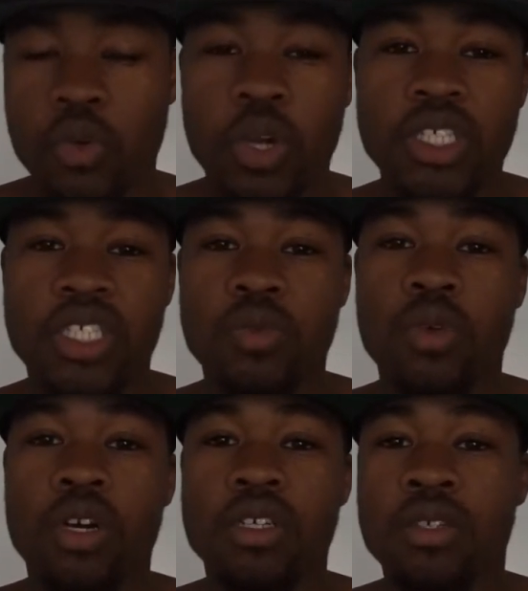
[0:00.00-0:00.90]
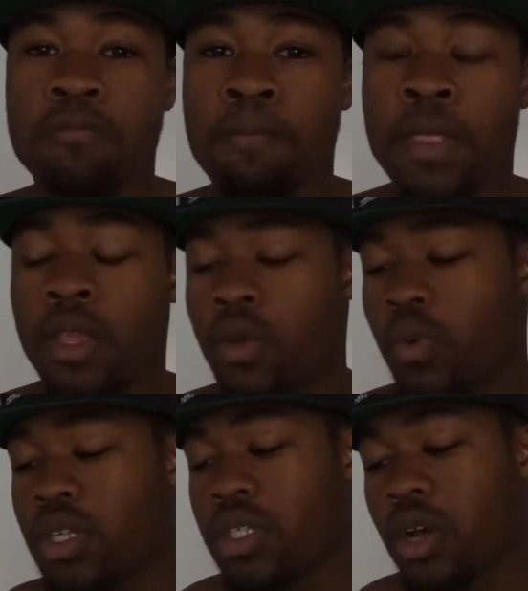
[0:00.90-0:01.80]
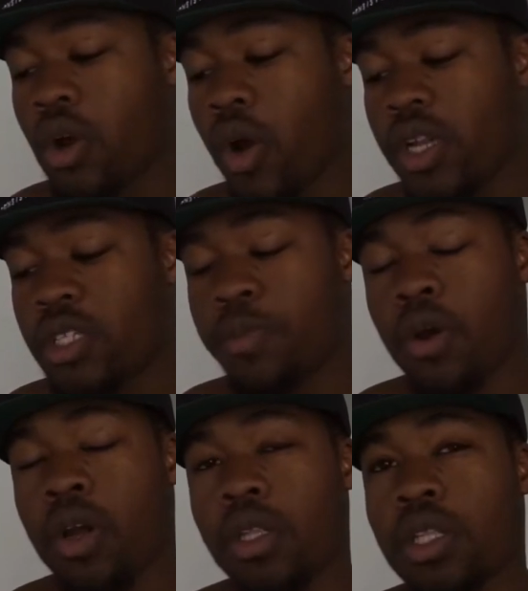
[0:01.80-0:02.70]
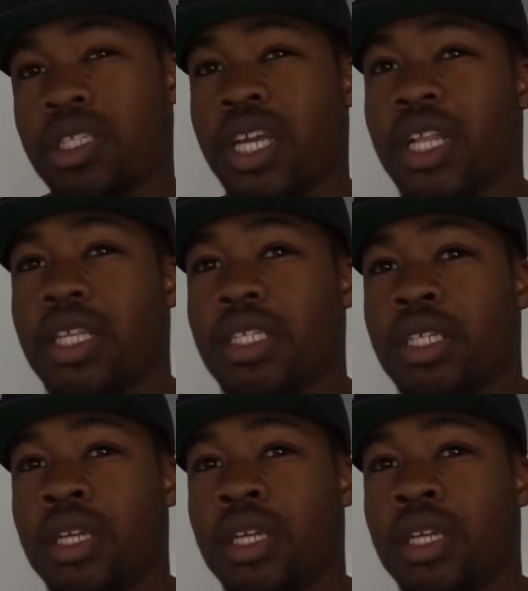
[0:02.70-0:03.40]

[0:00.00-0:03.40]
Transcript: question was, what is the hardest part of the challenge?